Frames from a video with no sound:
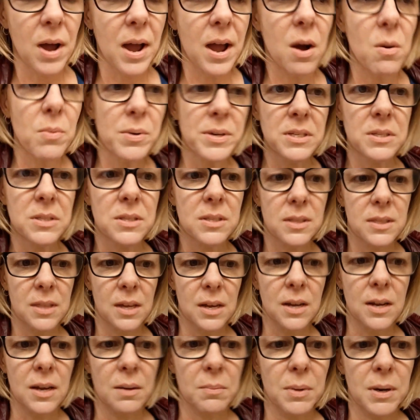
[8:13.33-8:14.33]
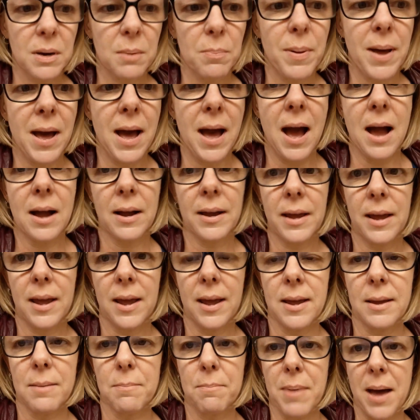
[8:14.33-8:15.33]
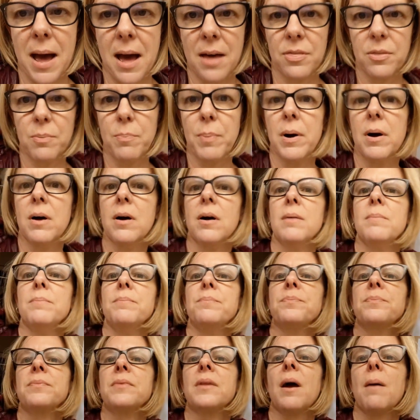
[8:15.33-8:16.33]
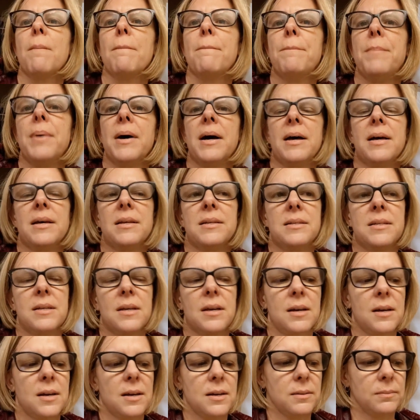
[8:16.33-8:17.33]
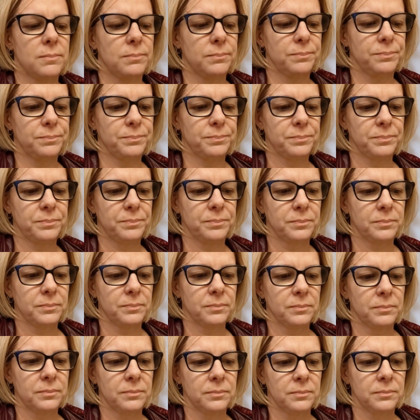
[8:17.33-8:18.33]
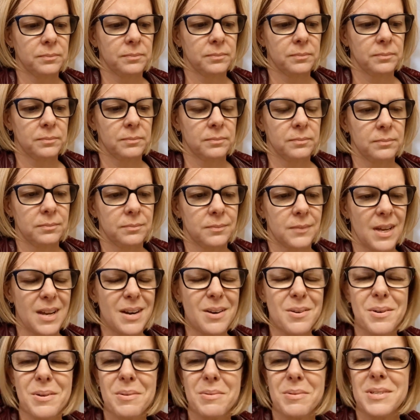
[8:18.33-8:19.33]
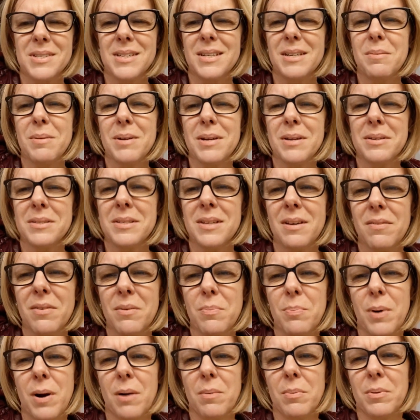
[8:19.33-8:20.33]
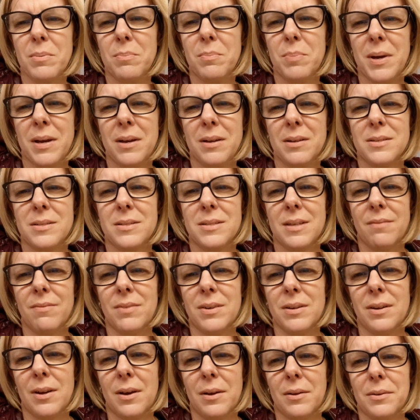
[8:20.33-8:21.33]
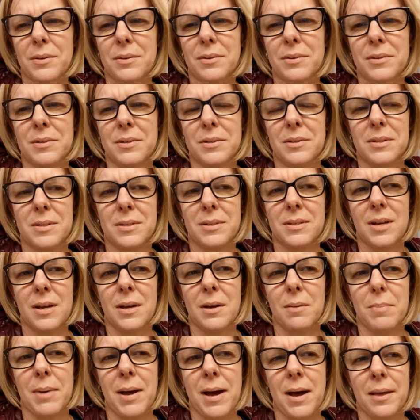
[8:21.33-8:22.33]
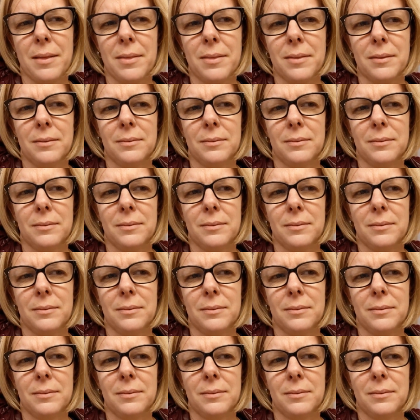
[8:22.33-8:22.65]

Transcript: always think I'm going to pack a bath bomb, but I don't know. Does anybody else have a problem paying $7 just to take a bath?